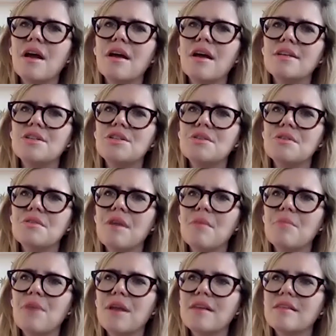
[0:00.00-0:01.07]
issues
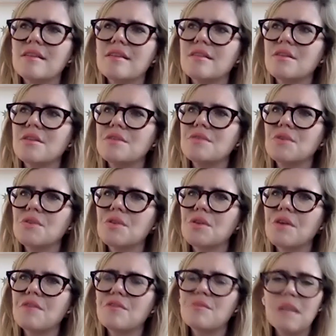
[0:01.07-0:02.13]
around Brexit, so you've got to
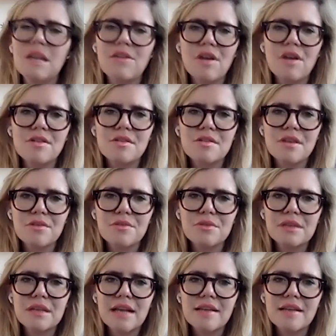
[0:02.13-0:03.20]
go and familiarise yourself
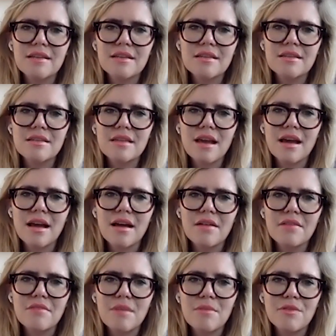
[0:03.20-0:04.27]
with the latest
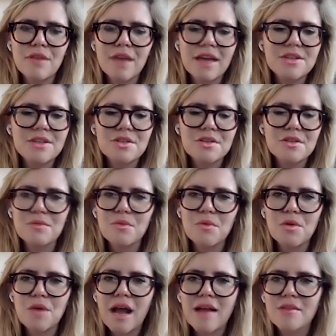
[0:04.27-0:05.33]
ramifications of
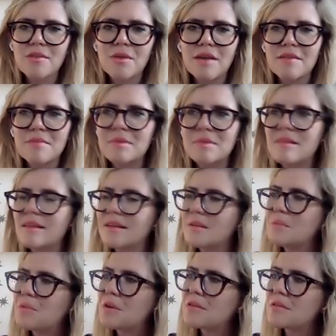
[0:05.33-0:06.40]
what has or hasn't been said
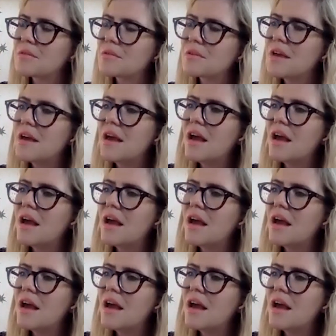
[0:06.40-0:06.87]
in Brussels,